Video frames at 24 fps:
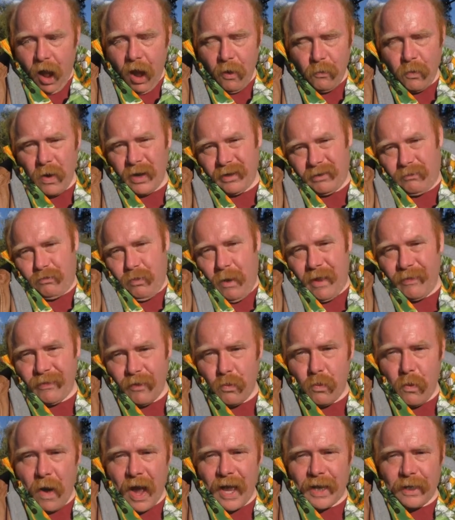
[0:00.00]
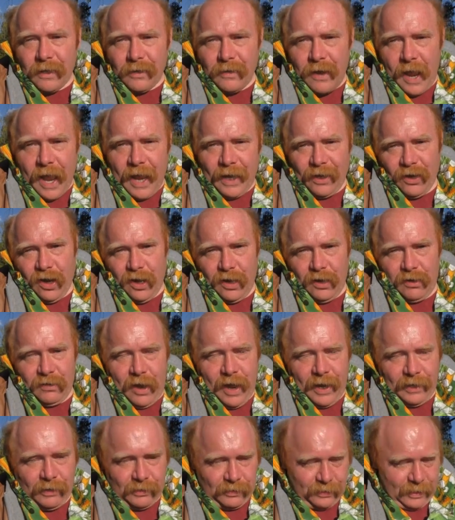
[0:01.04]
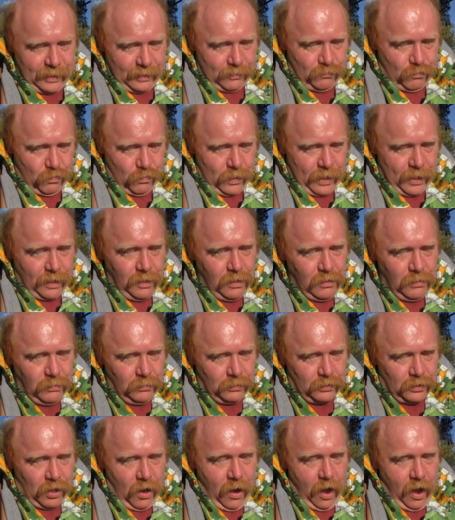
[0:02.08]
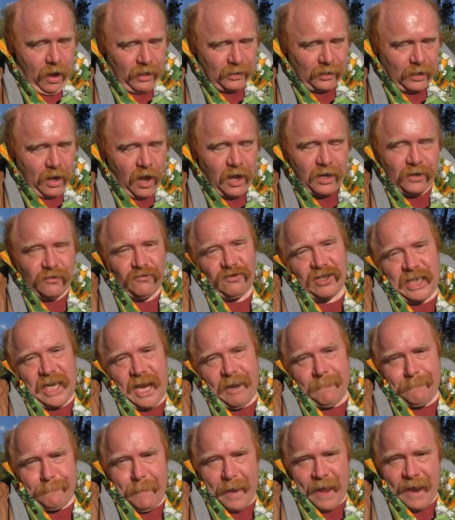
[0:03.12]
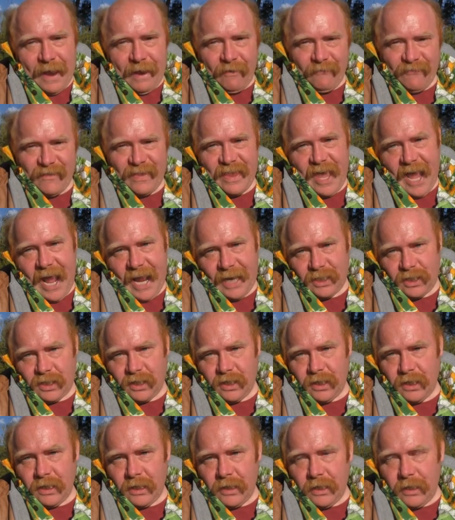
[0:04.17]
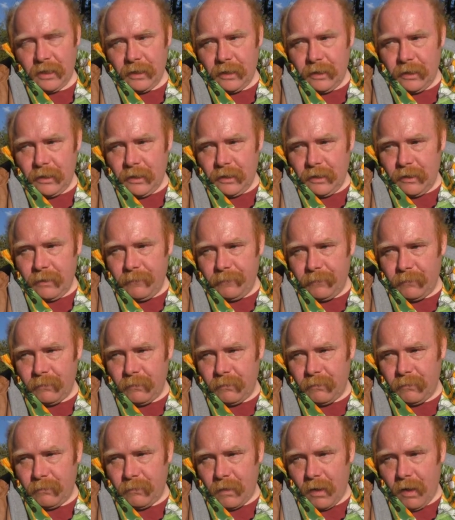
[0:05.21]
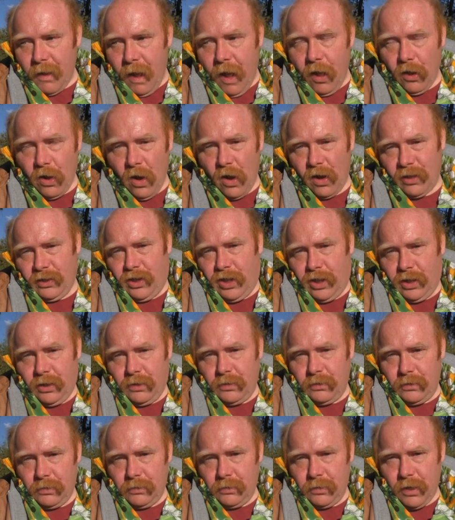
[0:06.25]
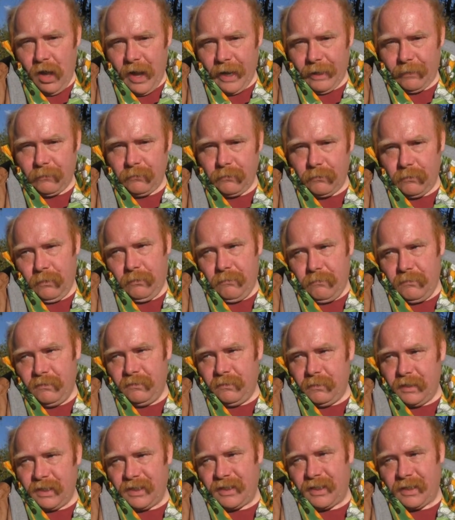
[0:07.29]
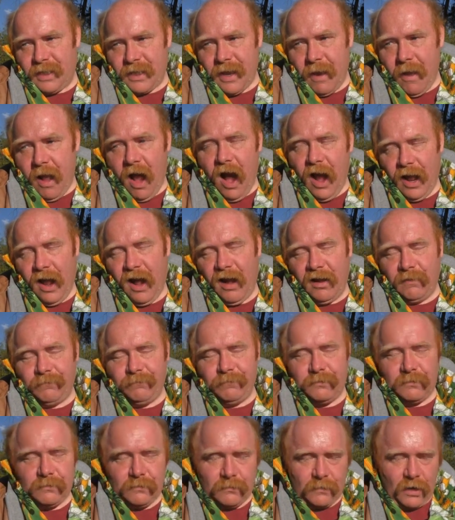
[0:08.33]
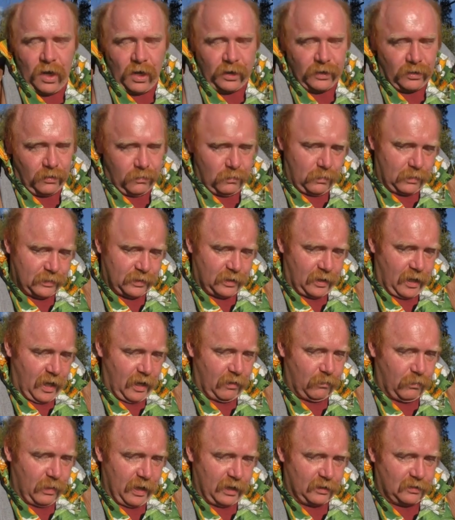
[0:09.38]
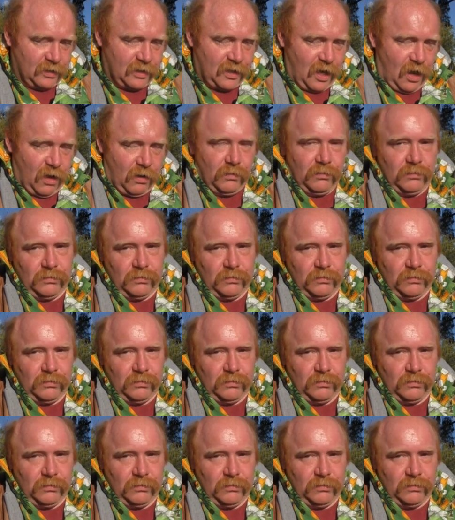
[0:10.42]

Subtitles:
wanted one that won and it didn't win. So I kind of resent paying for that a lot. Like, so I knew it wasn't going to win. So